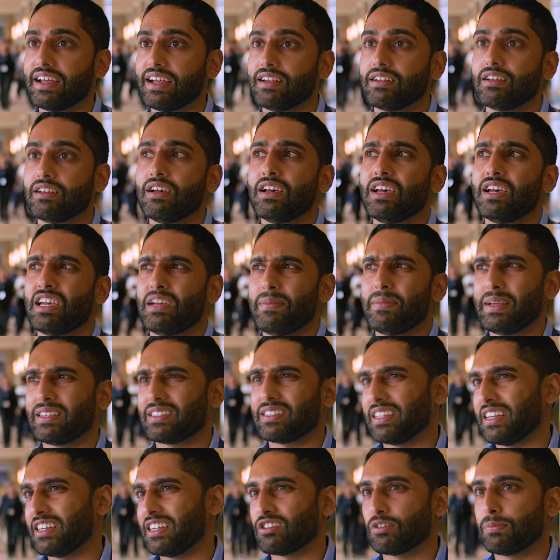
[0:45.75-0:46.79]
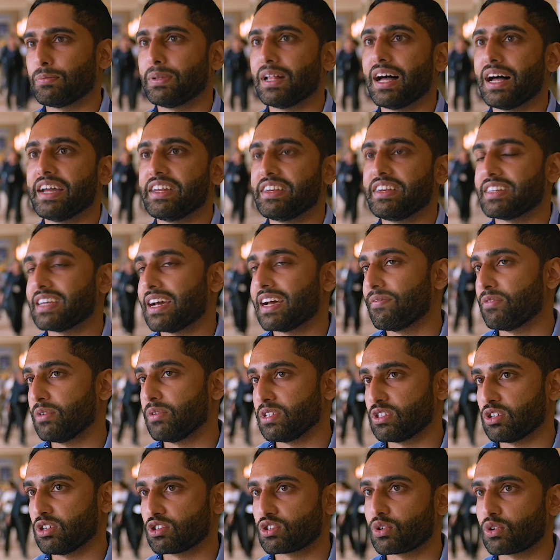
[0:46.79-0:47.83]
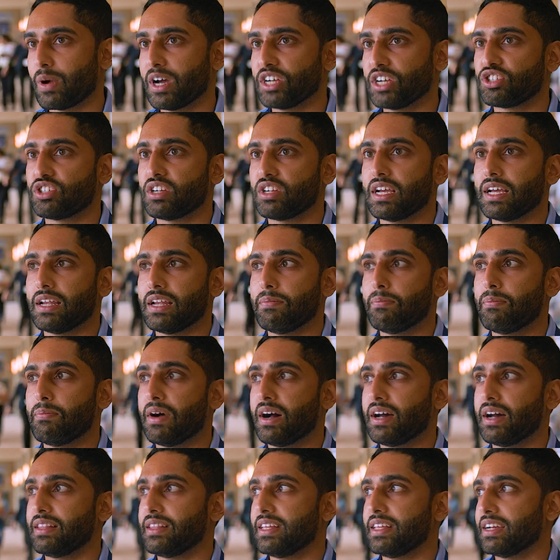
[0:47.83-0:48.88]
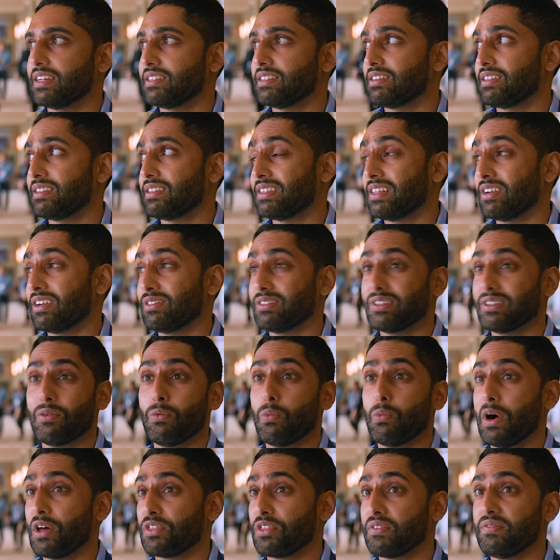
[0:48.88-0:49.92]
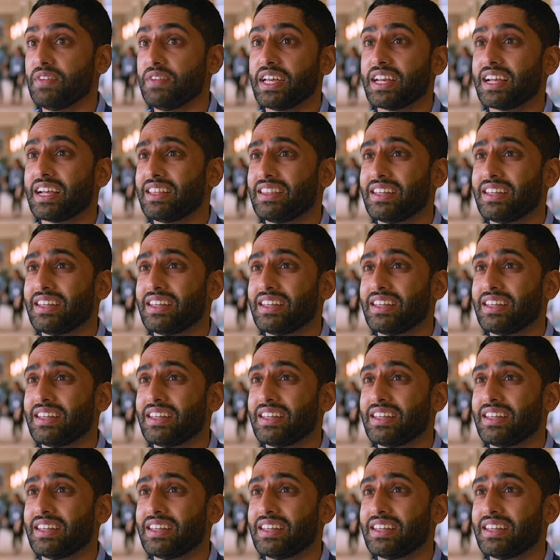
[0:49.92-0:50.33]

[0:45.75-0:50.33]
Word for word: And basically, to apply, you need to have a research question, but there's a wealth of data in